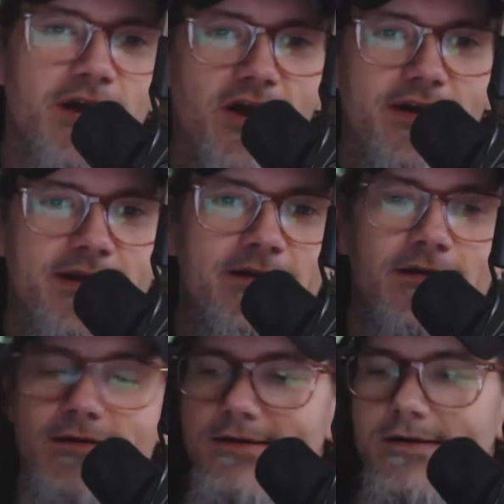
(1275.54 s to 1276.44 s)
on
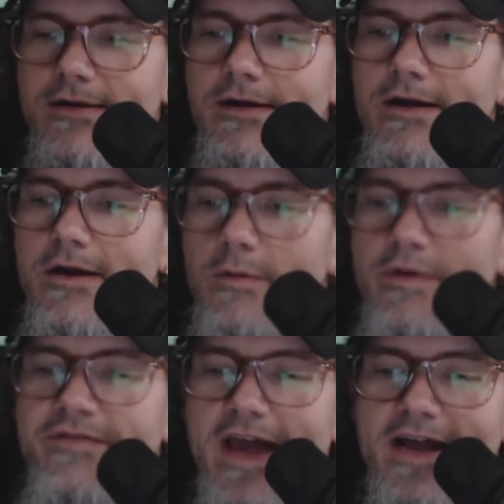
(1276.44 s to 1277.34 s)
here.
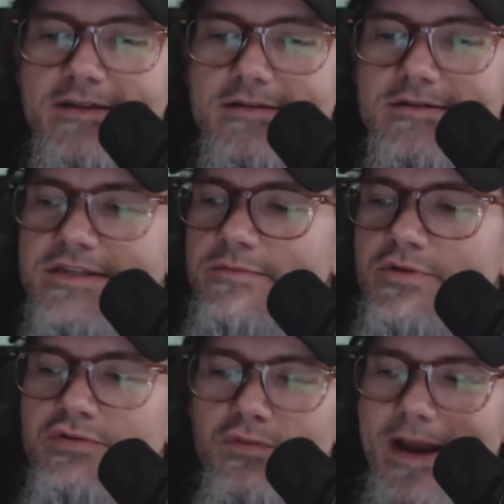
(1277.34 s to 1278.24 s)
We've got some
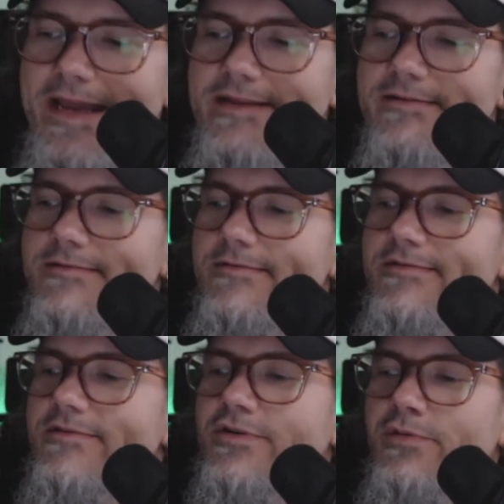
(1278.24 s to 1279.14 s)
great
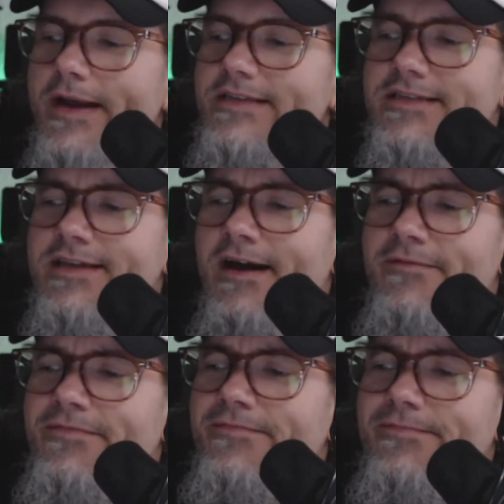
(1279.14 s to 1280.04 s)

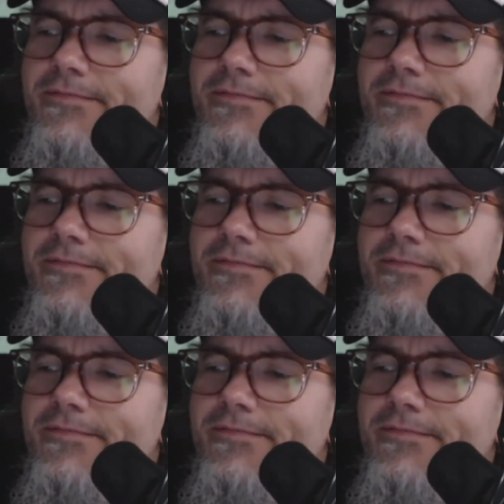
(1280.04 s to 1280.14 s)
stuff.